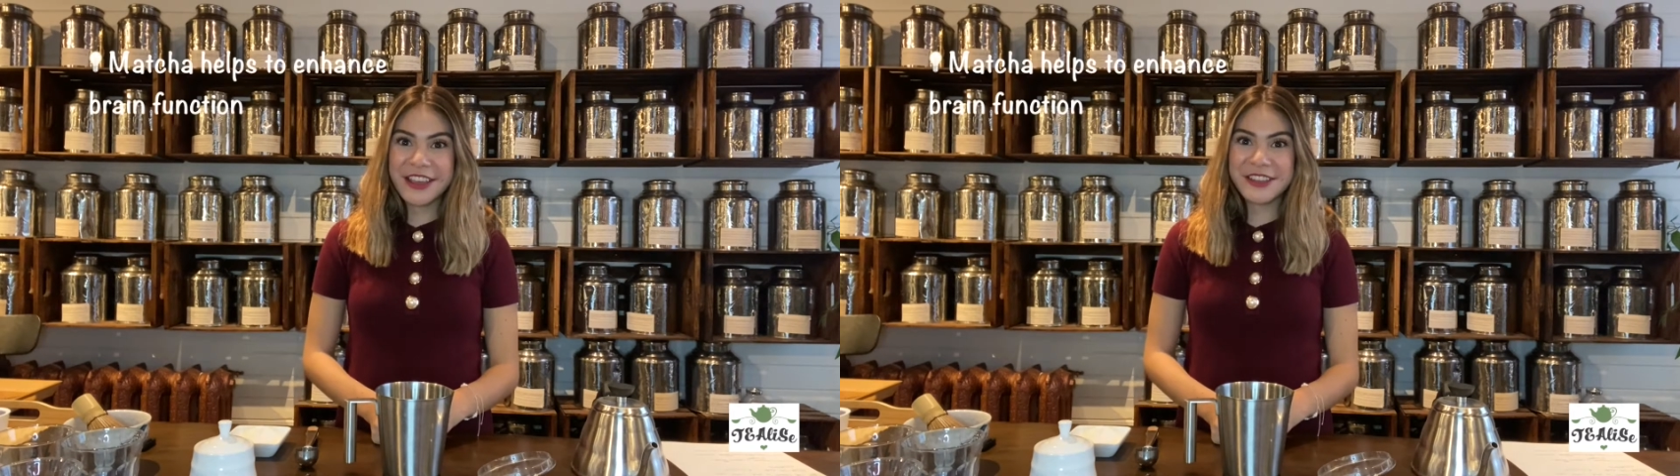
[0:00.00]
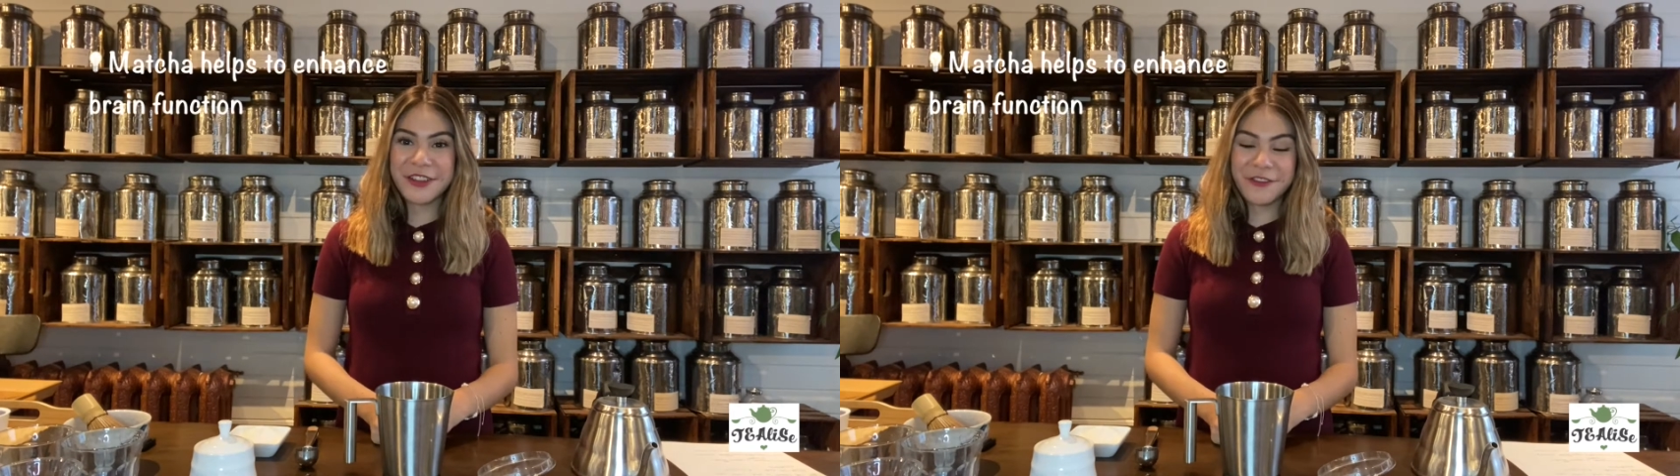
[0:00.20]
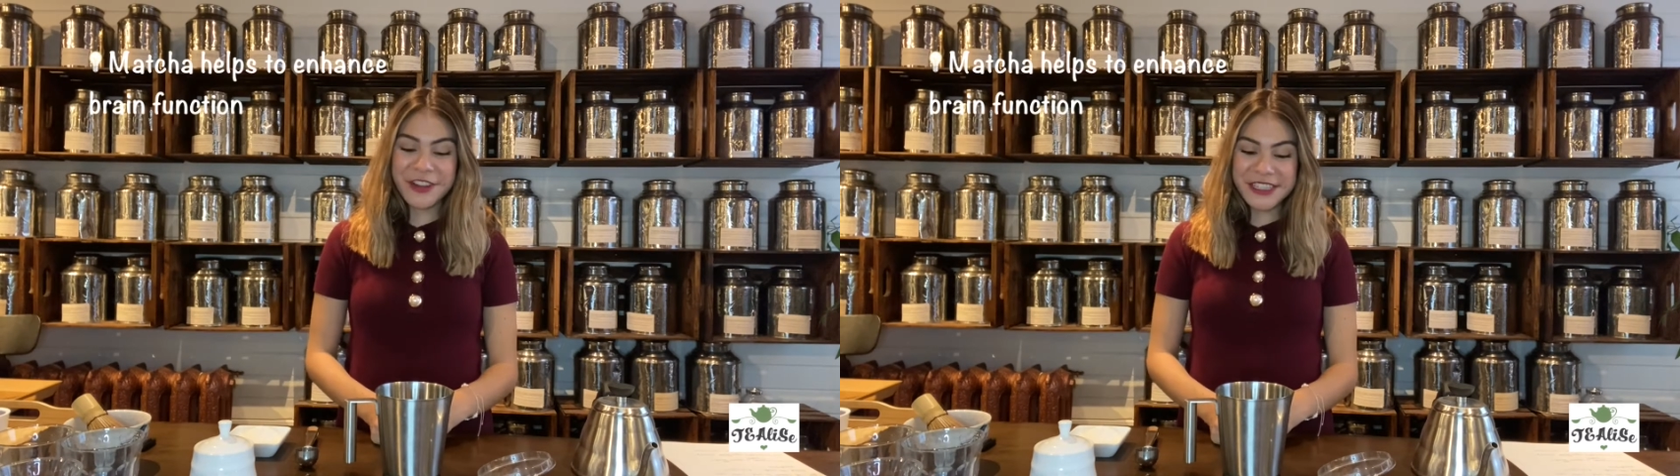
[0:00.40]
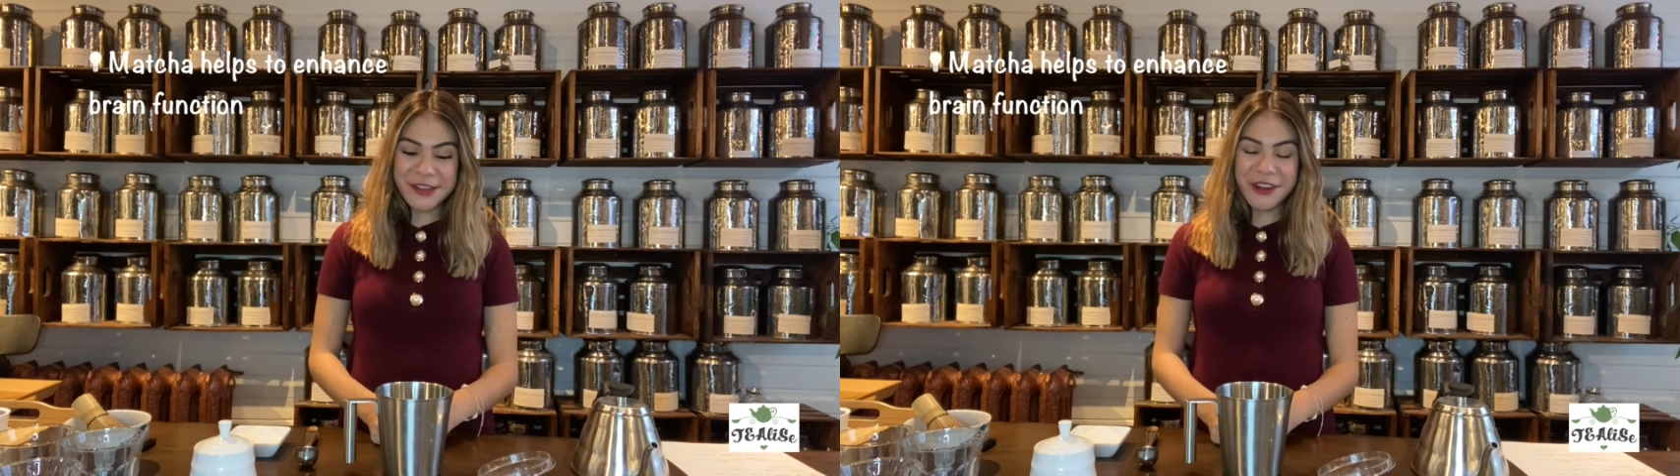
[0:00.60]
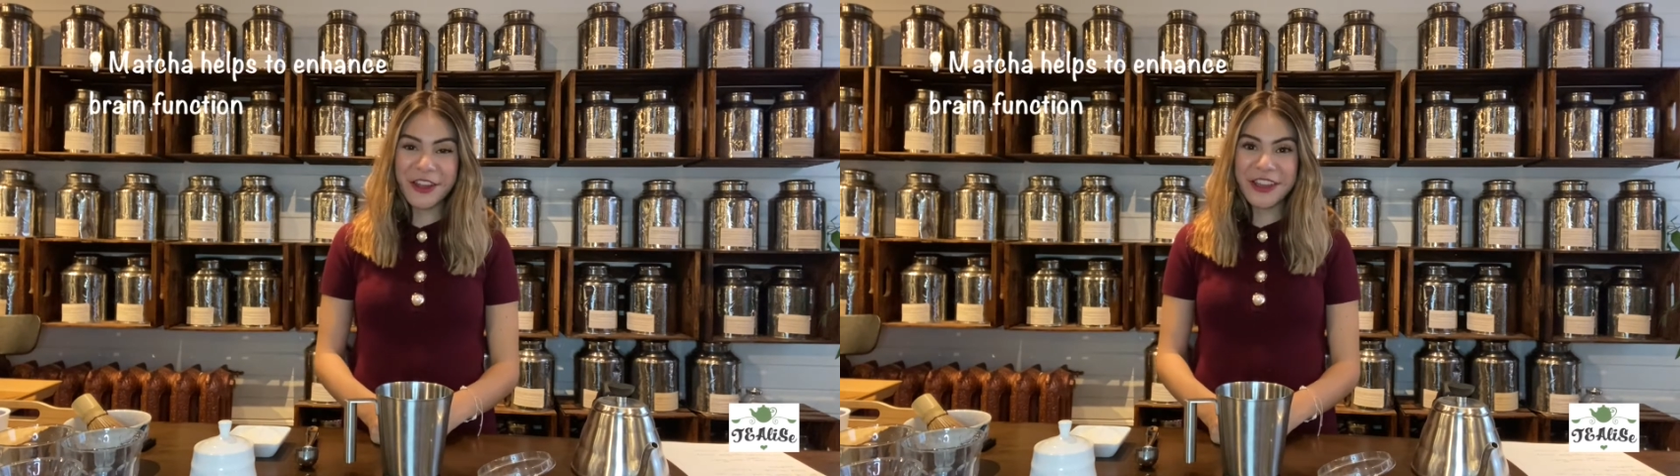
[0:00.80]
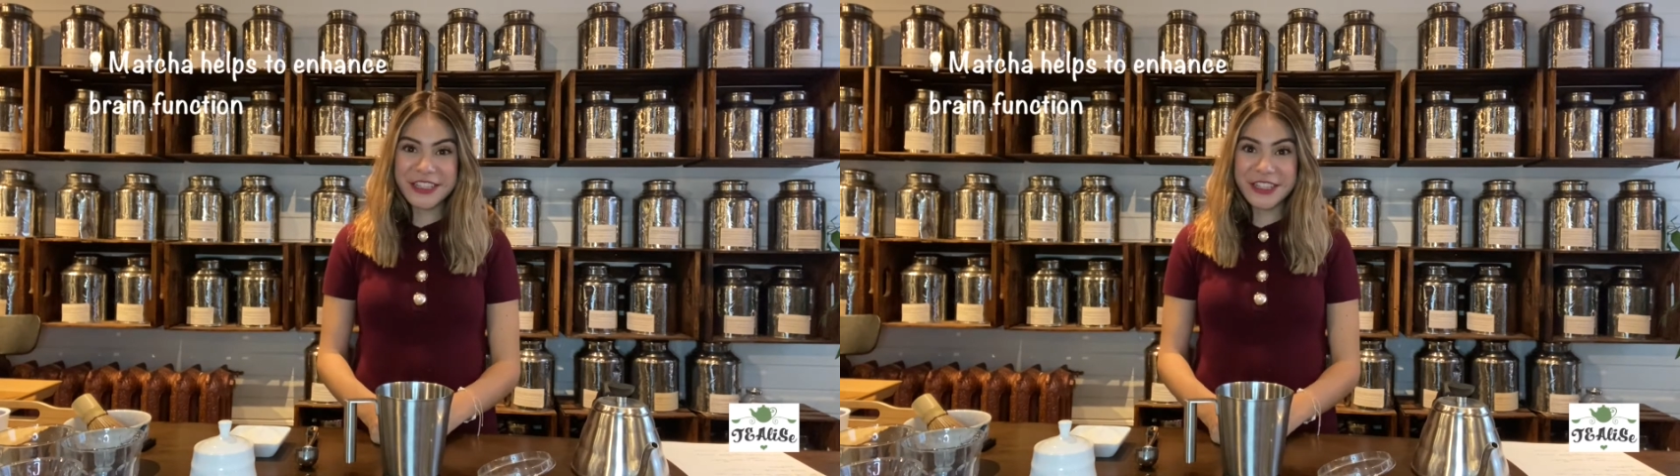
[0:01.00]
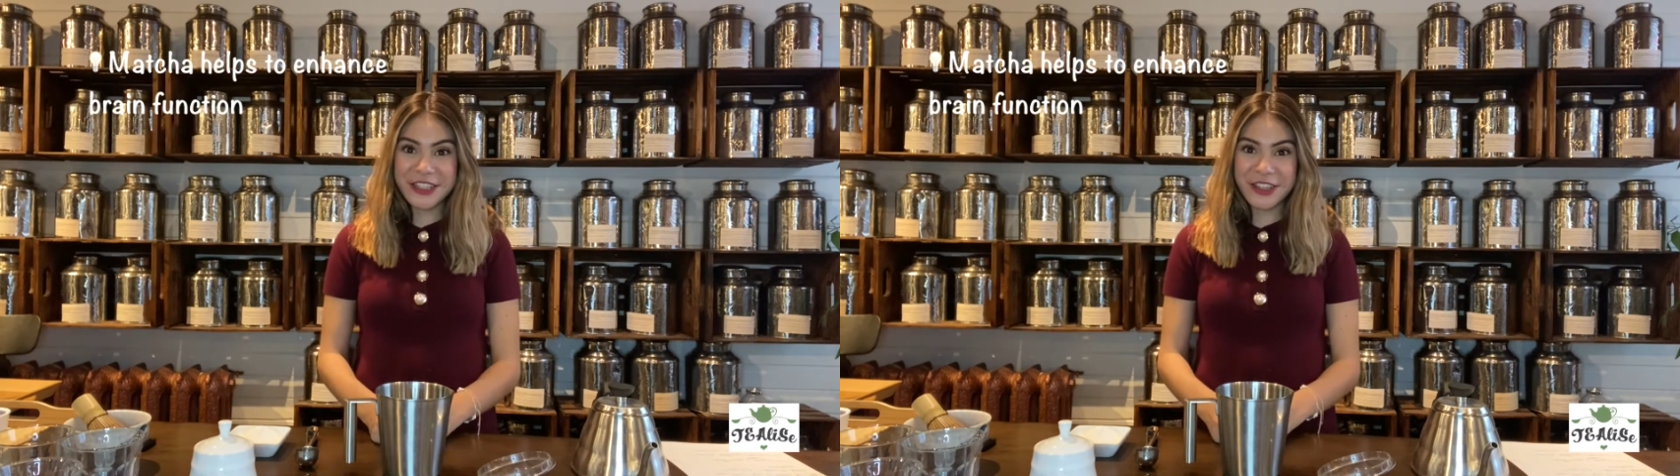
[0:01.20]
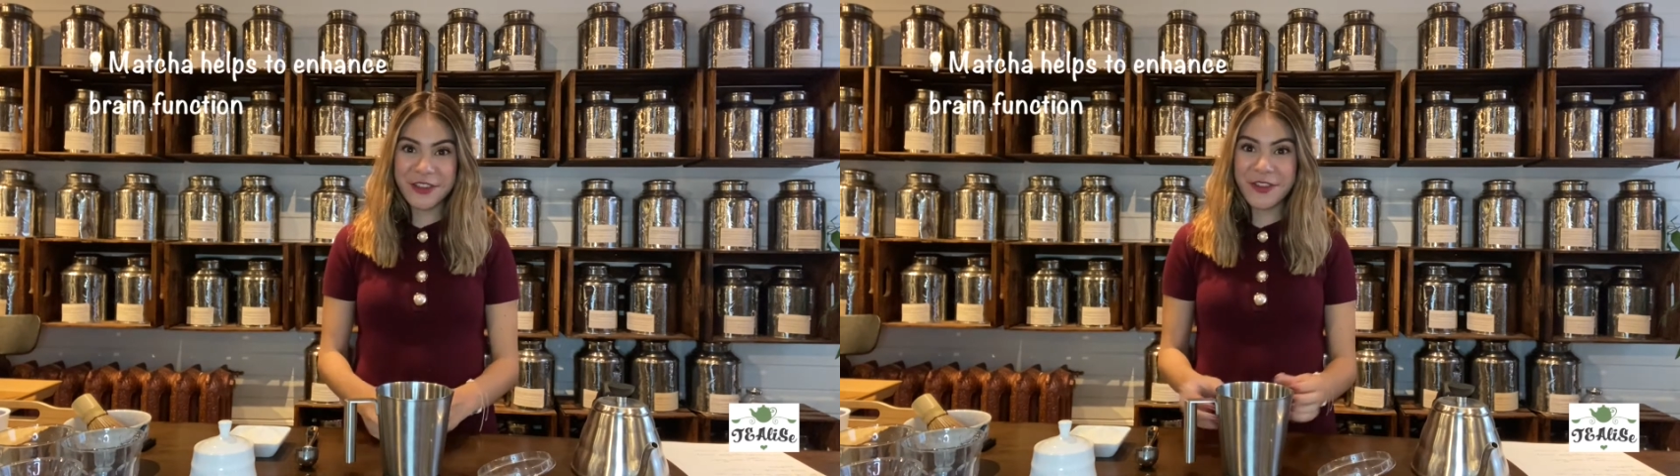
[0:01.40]
So the first thing we're going to
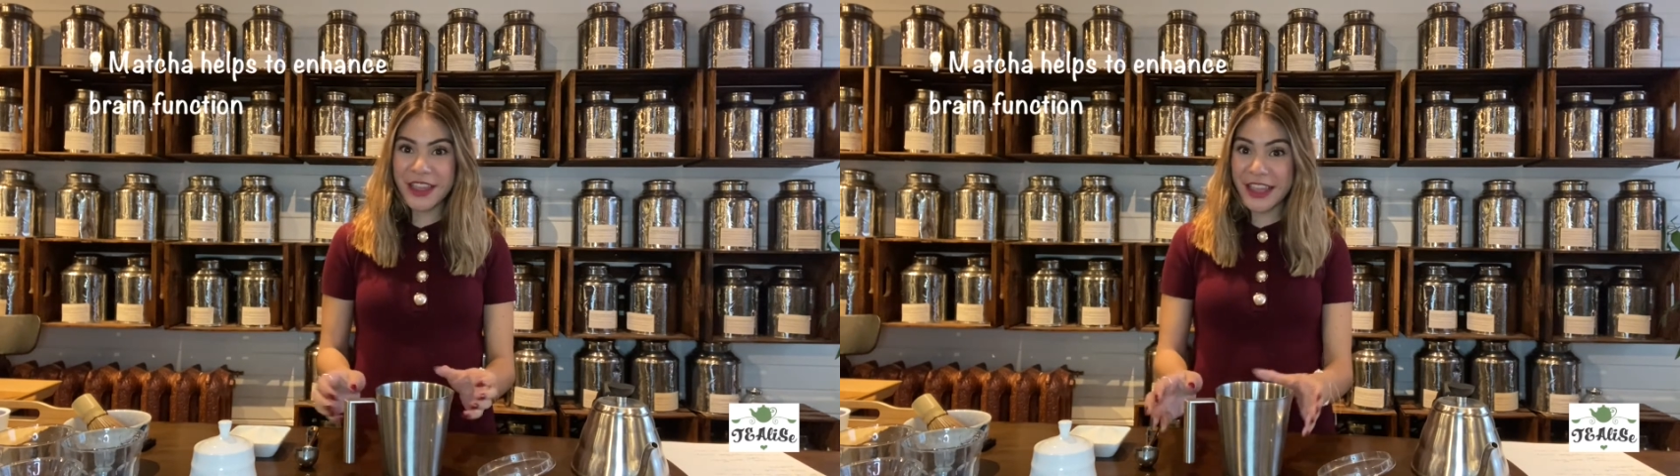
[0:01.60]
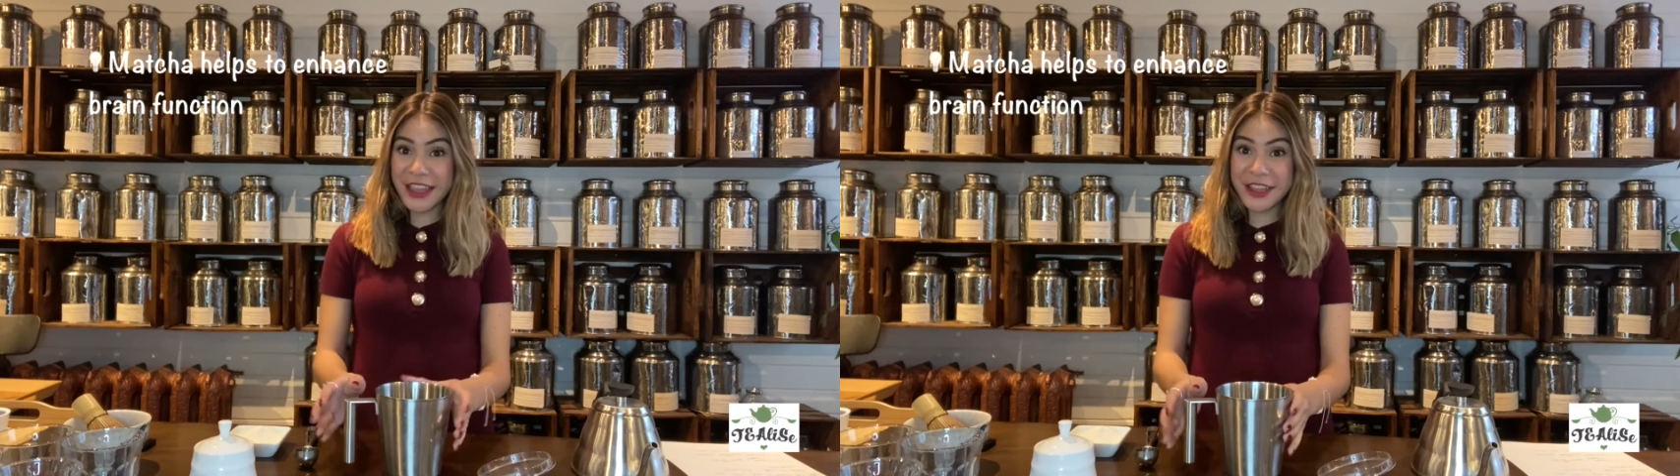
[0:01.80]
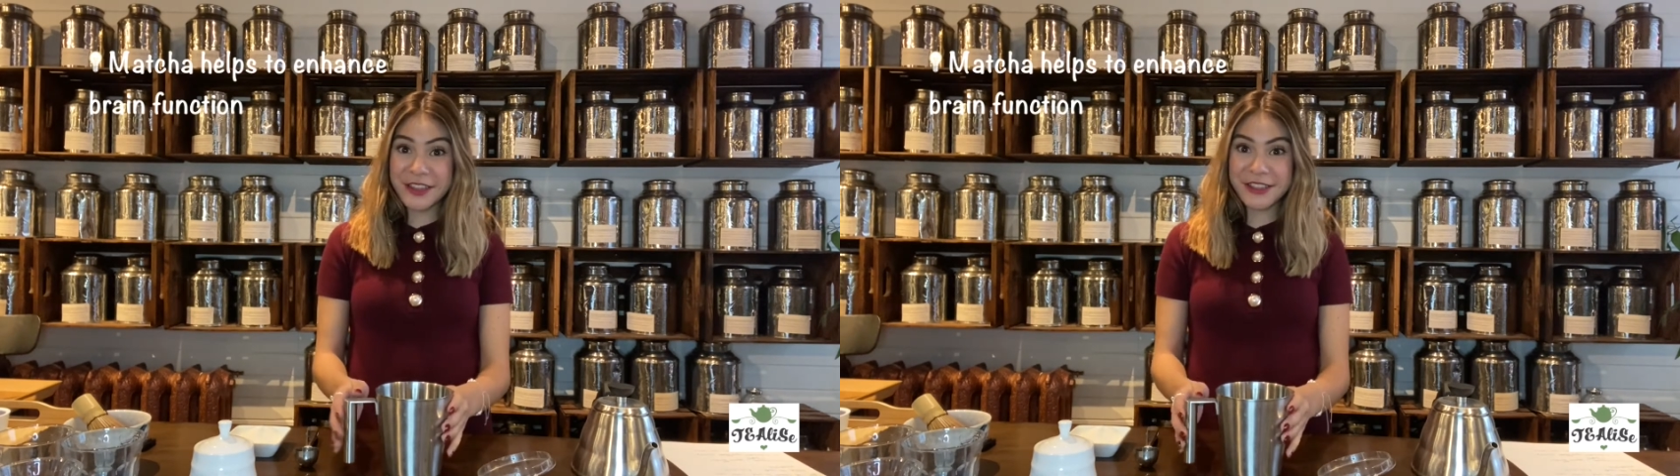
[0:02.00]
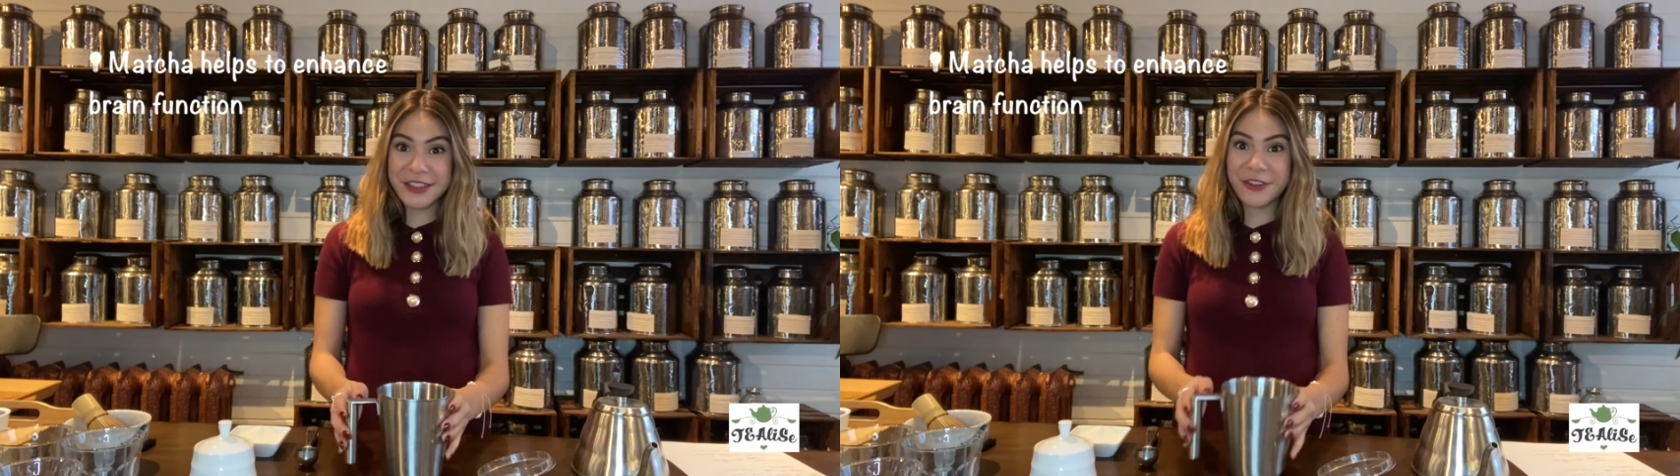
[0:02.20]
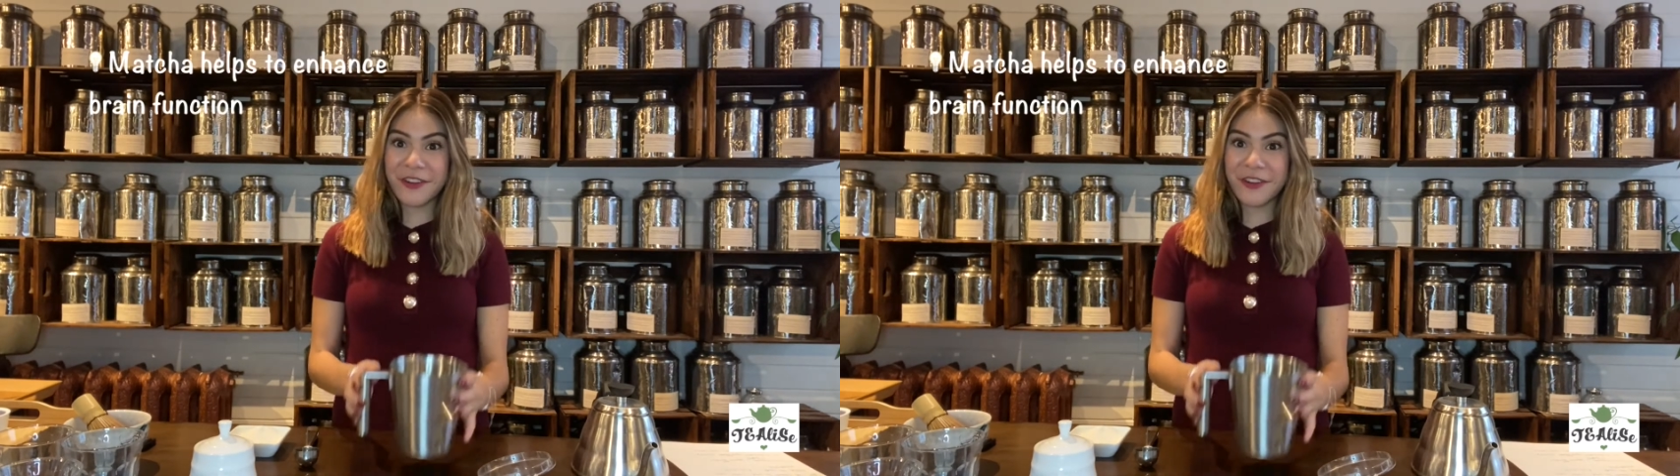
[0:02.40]
do is